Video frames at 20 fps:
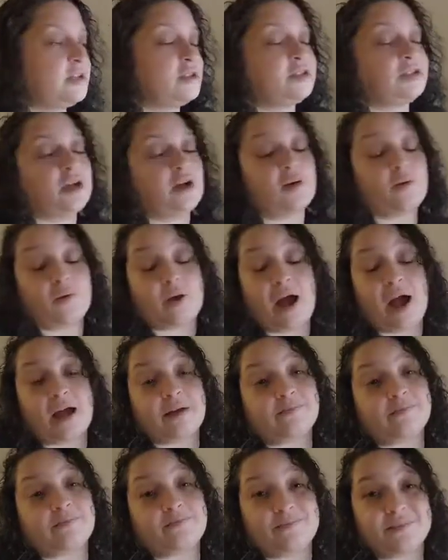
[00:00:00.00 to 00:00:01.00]
So,
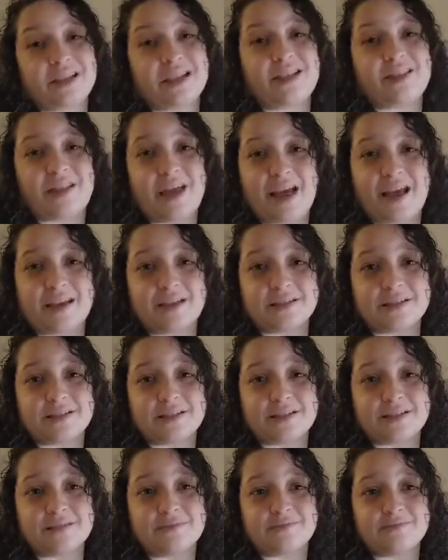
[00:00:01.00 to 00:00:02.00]

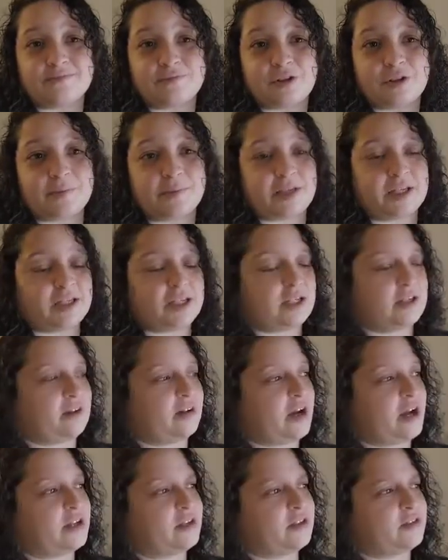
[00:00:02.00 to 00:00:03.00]
thanks for being
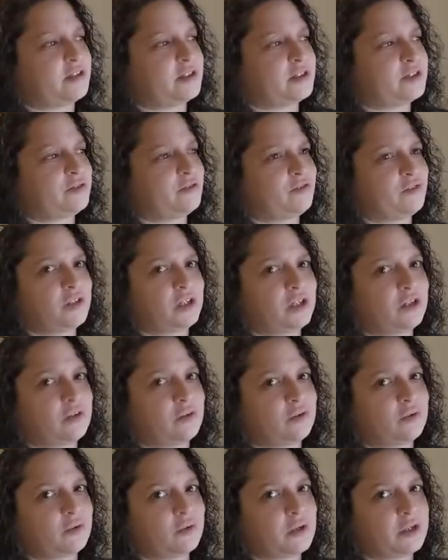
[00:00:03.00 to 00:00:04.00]
here. I know this
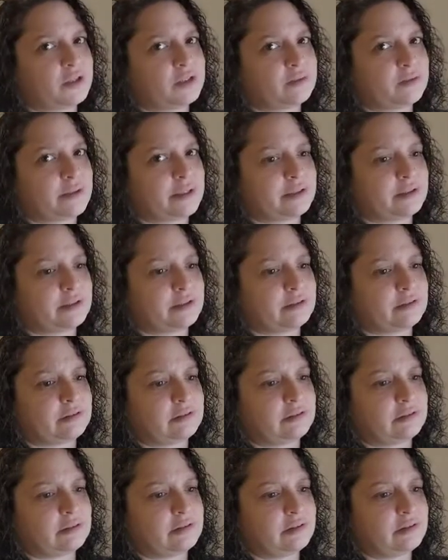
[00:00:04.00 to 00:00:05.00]
video has been a
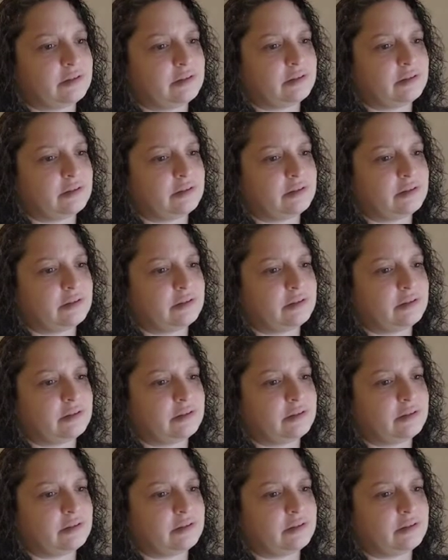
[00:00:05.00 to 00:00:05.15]
little